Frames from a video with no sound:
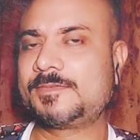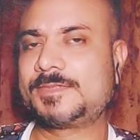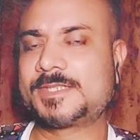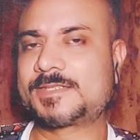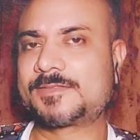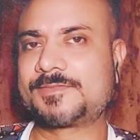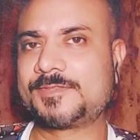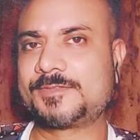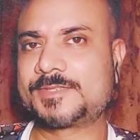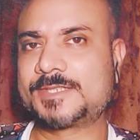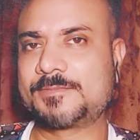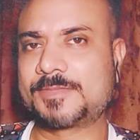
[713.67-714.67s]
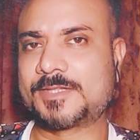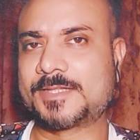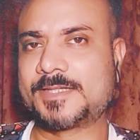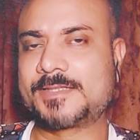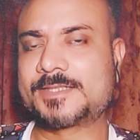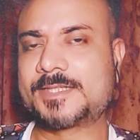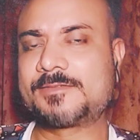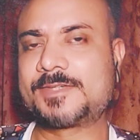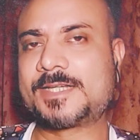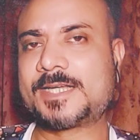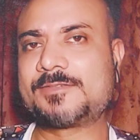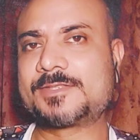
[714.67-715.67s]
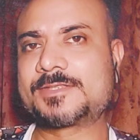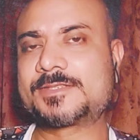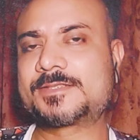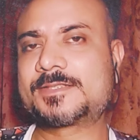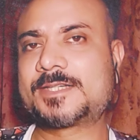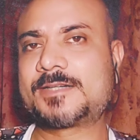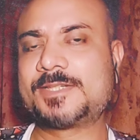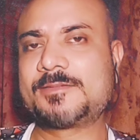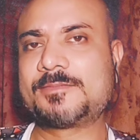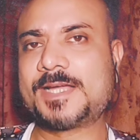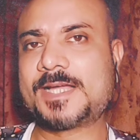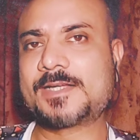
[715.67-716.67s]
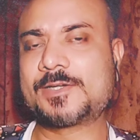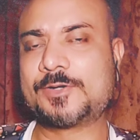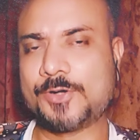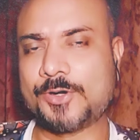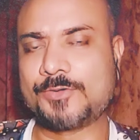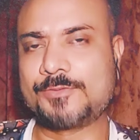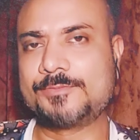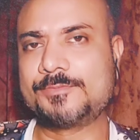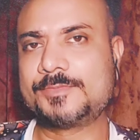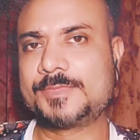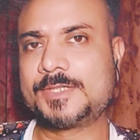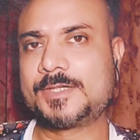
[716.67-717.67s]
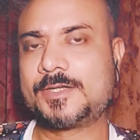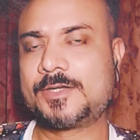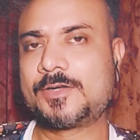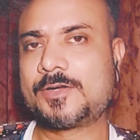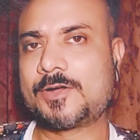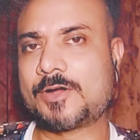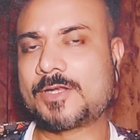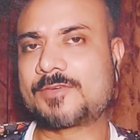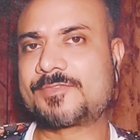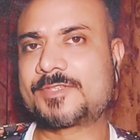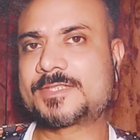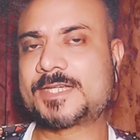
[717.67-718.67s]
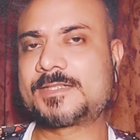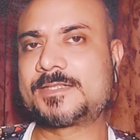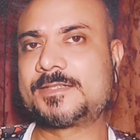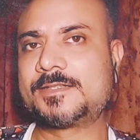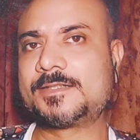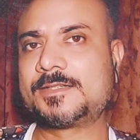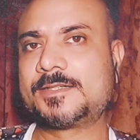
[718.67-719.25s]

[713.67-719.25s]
Just a few simple things. And when I was coming back home, all of a sudden